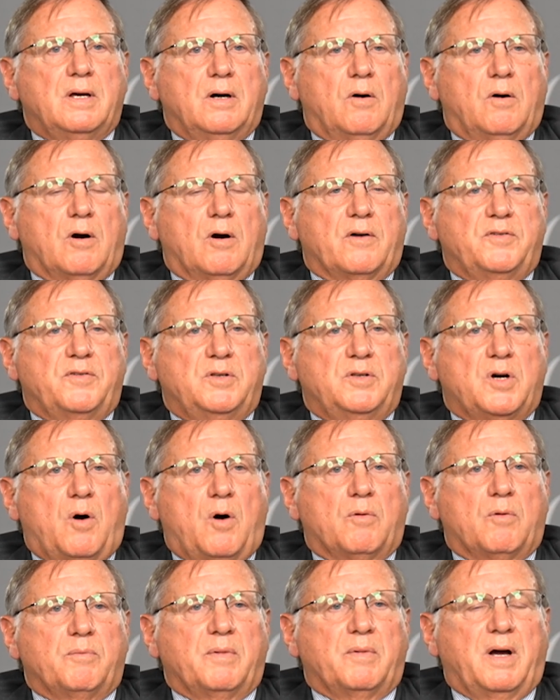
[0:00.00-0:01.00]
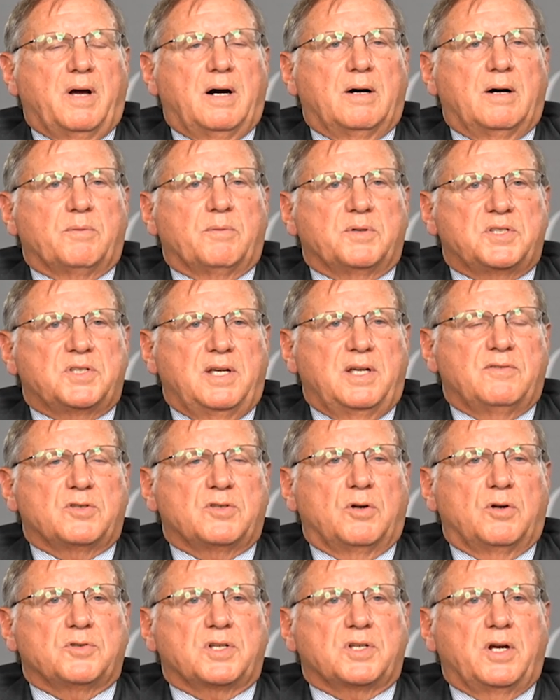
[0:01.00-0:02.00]
Or if you don't receive
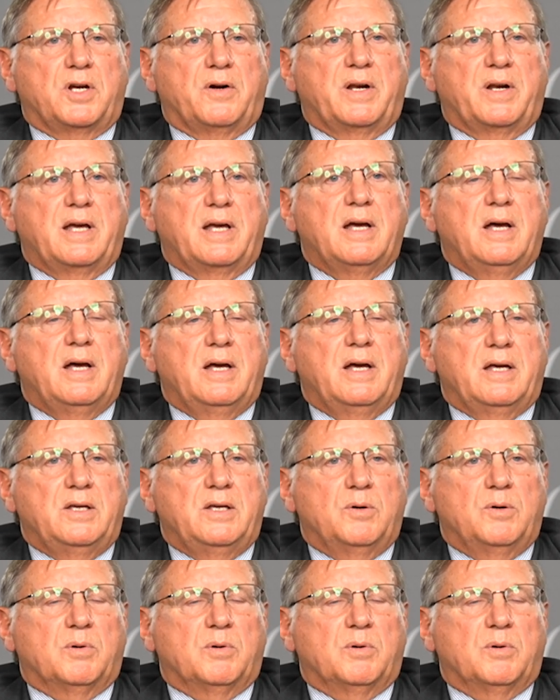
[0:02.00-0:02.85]
Social Security, you will